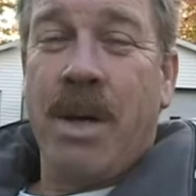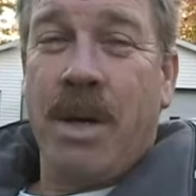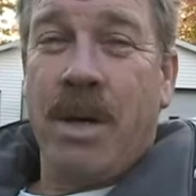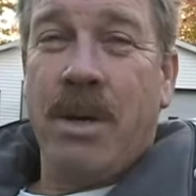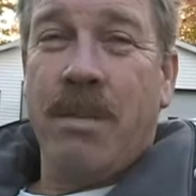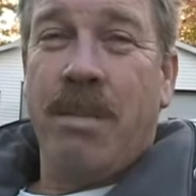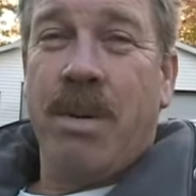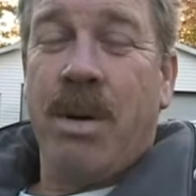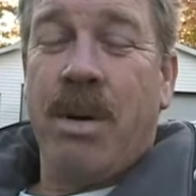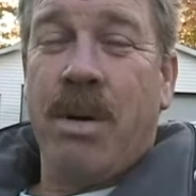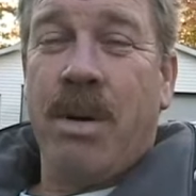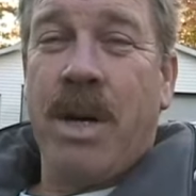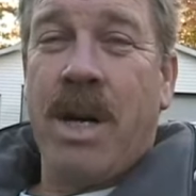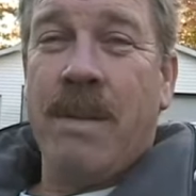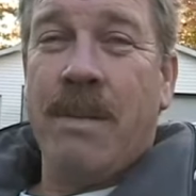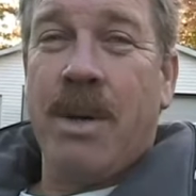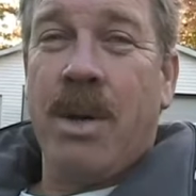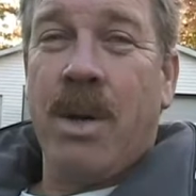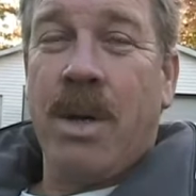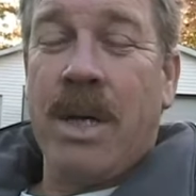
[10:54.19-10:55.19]

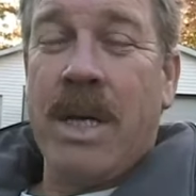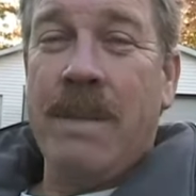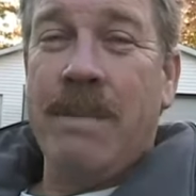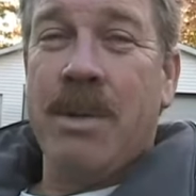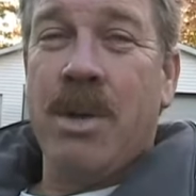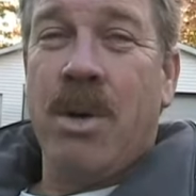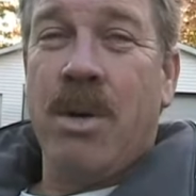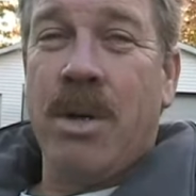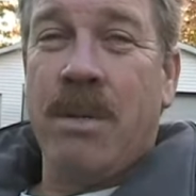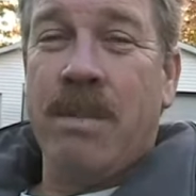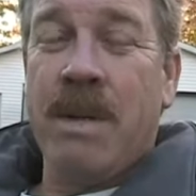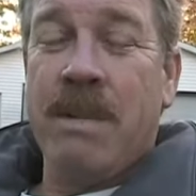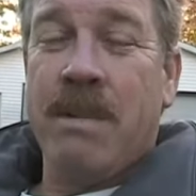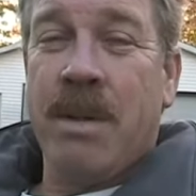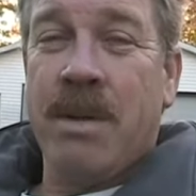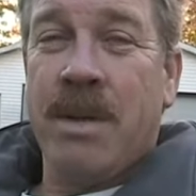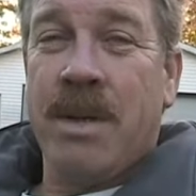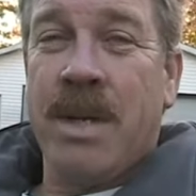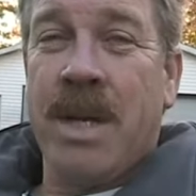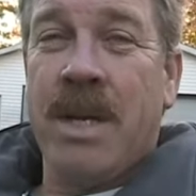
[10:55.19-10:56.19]
and keeps holding
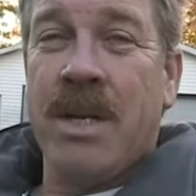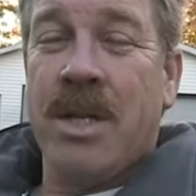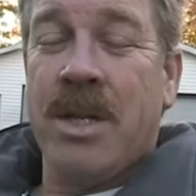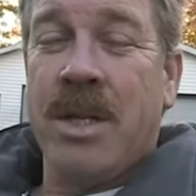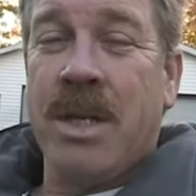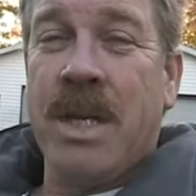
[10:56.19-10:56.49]
people's attention